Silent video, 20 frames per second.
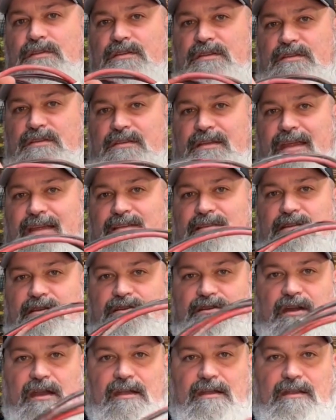is daisy
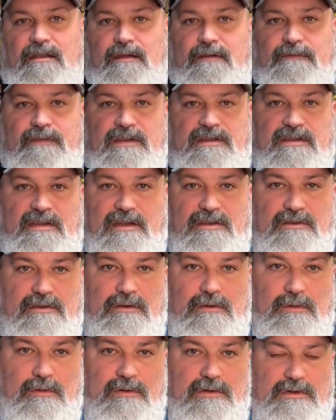chaining of extension
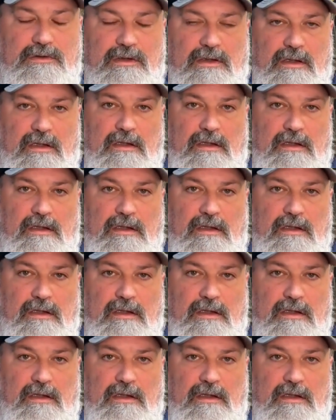cords,